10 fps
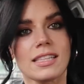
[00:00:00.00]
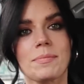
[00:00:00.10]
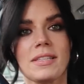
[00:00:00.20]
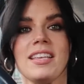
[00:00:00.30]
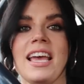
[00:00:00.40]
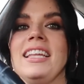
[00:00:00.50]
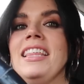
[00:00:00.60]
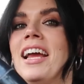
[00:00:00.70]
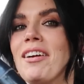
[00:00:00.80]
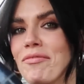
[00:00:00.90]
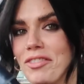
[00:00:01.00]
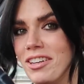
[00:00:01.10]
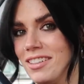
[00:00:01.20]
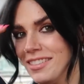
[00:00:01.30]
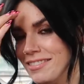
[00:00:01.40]
that's been sitting there for
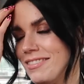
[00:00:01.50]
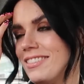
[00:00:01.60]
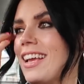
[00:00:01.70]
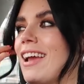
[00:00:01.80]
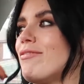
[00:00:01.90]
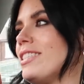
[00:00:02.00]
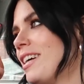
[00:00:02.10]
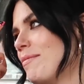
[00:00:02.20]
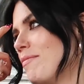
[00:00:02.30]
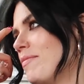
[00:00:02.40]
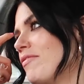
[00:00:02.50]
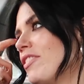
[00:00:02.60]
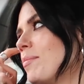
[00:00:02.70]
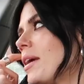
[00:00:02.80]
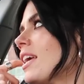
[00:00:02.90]
every time I've been
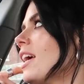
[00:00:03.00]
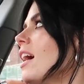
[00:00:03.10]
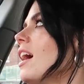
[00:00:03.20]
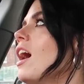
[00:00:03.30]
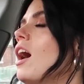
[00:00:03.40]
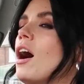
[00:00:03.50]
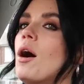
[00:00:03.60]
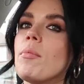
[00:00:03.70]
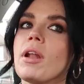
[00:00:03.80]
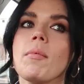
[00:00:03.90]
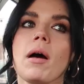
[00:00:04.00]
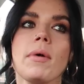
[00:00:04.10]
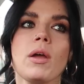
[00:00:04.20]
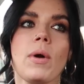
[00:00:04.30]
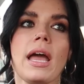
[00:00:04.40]
filming. But I'm on
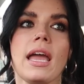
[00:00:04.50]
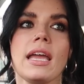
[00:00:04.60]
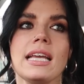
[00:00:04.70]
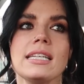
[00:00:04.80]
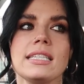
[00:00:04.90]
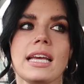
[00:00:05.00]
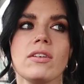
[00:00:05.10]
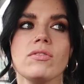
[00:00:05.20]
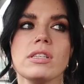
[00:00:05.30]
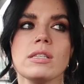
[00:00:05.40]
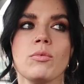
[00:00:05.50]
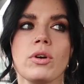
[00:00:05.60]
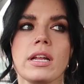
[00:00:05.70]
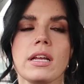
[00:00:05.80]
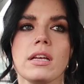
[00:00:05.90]
my way into town this
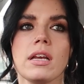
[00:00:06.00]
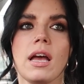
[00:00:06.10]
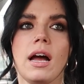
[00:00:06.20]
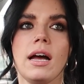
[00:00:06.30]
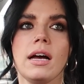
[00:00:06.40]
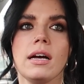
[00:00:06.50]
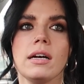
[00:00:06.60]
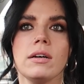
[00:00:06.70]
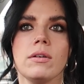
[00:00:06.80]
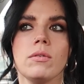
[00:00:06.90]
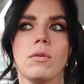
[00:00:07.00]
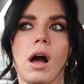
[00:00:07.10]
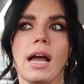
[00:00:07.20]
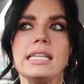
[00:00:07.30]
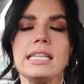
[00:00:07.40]
morning.
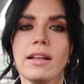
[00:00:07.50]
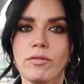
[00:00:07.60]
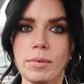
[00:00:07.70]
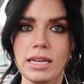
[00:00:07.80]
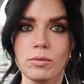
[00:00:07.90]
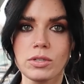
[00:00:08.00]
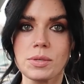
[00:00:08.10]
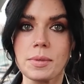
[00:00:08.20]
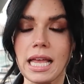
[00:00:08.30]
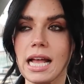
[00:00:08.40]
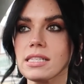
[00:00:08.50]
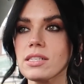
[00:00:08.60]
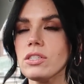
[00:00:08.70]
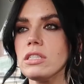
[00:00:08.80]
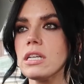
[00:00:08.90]
I did have a meeting which has been
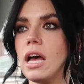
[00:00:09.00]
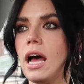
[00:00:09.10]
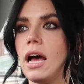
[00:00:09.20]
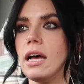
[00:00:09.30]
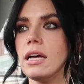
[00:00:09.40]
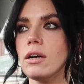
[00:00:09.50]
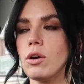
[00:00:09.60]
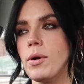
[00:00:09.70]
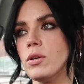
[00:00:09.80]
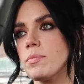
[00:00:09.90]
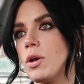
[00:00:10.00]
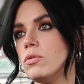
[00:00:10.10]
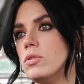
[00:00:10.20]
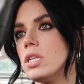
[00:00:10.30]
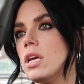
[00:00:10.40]
cancelled or
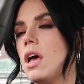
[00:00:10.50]
postponed,